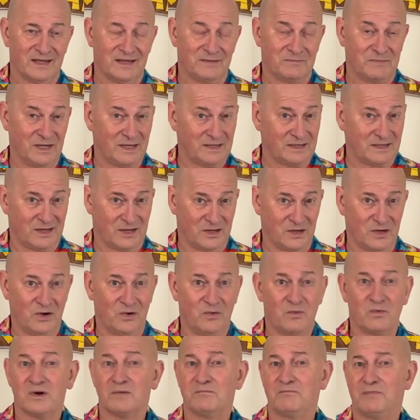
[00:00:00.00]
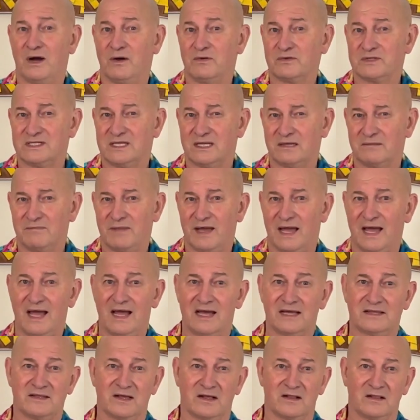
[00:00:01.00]
But you know, we're bouncing
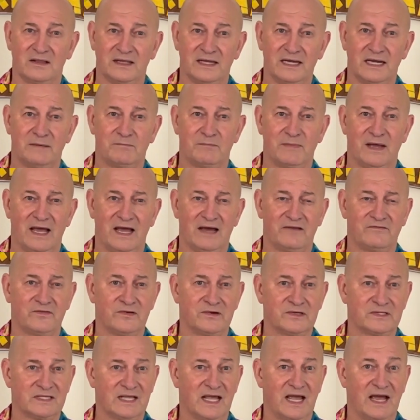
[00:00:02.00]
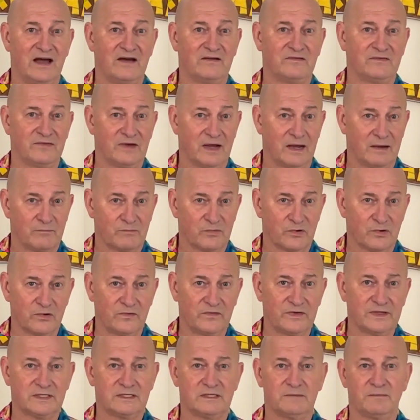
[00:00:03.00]
back. The cleanup efforts have
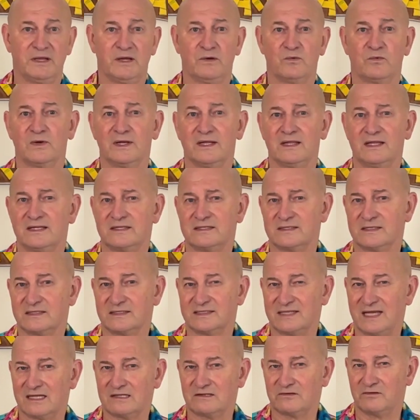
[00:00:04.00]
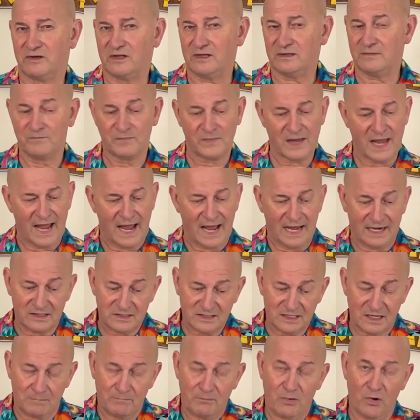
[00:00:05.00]
proven to be really successful. And at
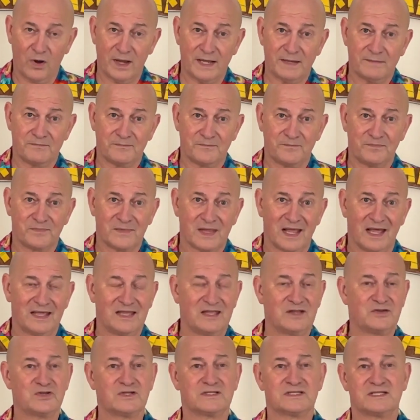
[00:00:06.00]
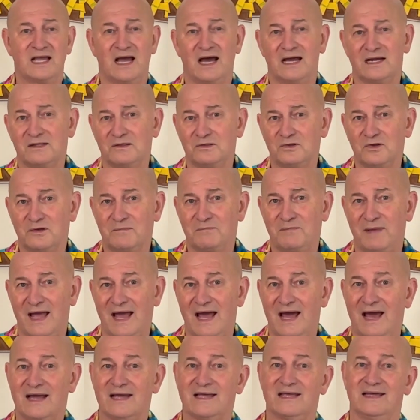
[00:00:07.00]
some point, you just got to look
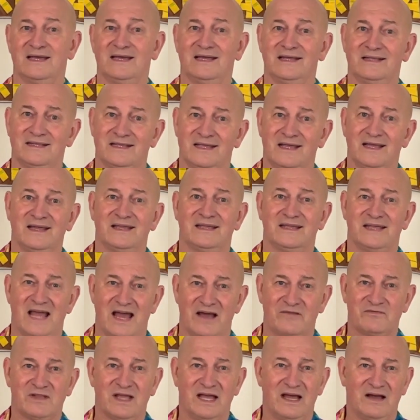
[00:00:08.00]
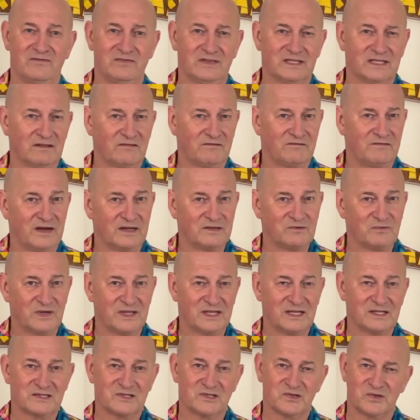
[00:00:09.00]
back and you have to have a little fun
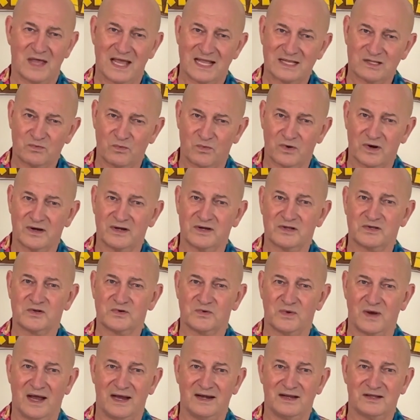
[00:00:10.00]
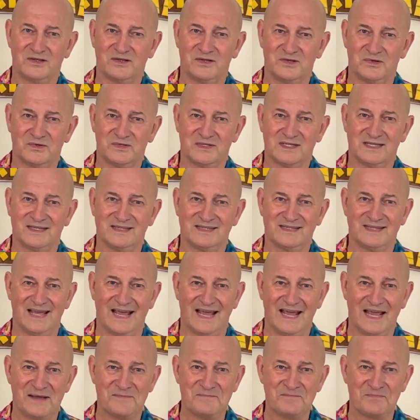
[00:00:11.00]
with it. So that's what we're going to try to do
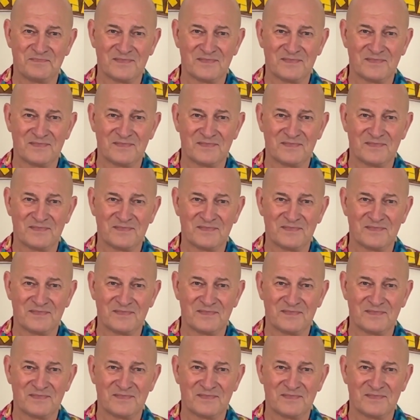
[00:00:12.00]
today.